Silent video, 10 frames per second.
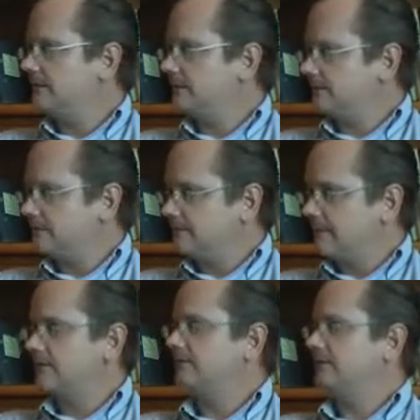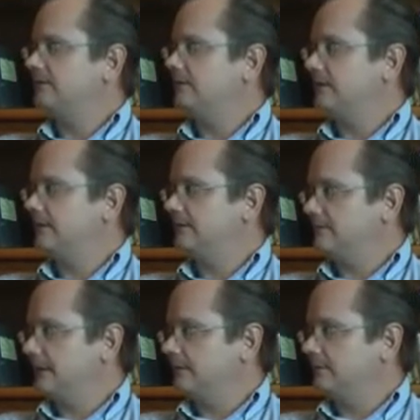and it's necessary and
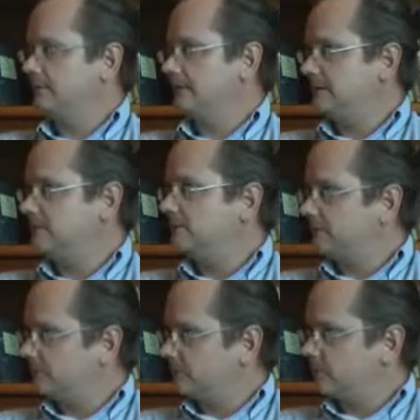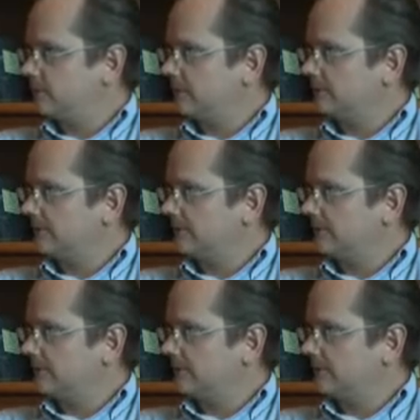valuable and needs to be supported.